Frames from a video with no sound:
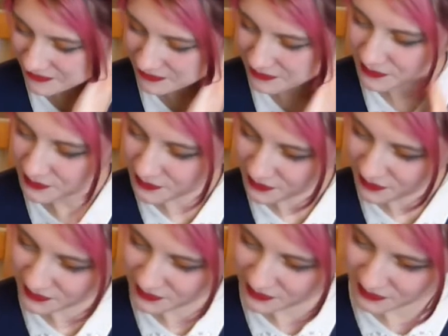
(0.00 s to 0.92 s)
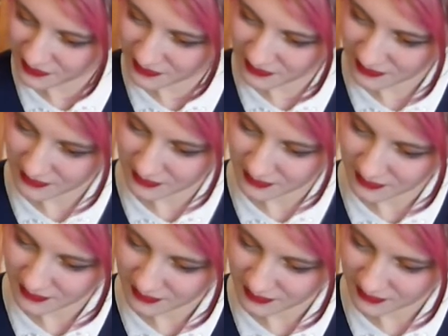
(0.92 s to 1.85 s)
He turned and fixed his blue
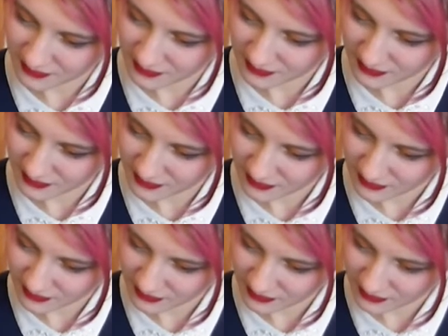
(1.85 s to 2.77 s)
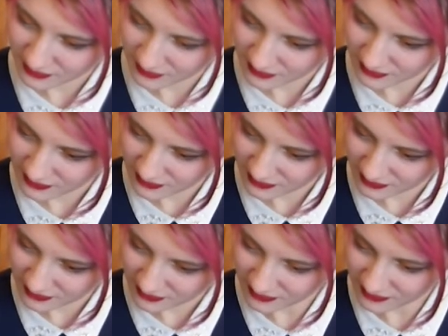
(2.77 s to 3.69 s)
stare, I think it says stare,
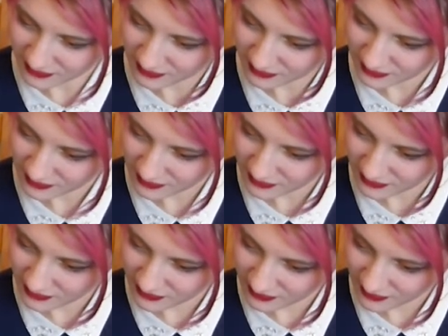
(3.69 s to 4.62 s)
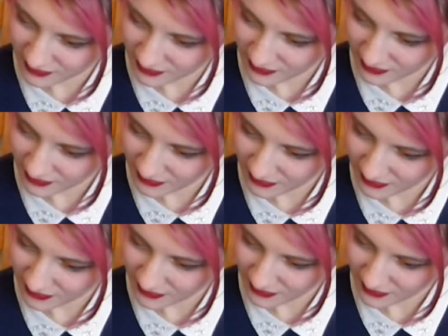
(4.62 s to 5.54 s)
on
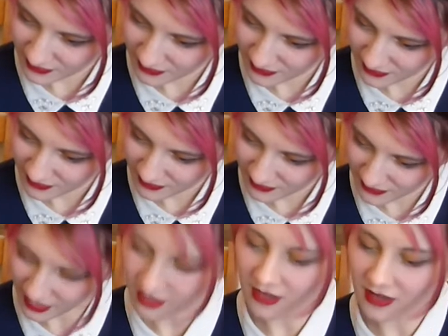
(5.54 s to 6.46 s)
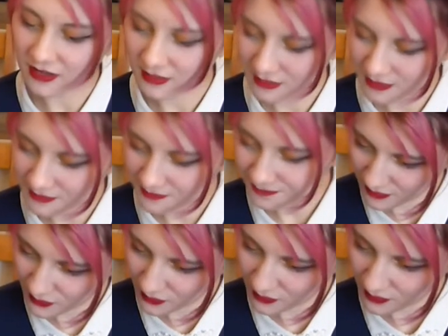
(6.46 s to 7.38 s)
Annabelle's face,
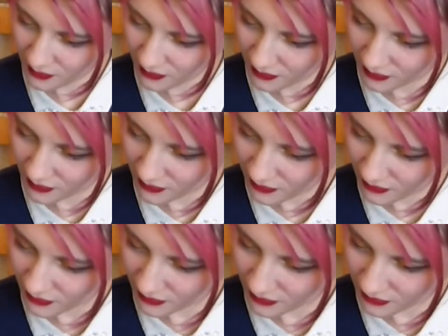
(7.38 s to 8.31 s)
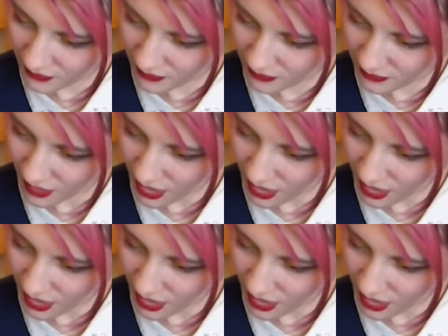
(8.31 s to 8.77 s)
pausing on her usual...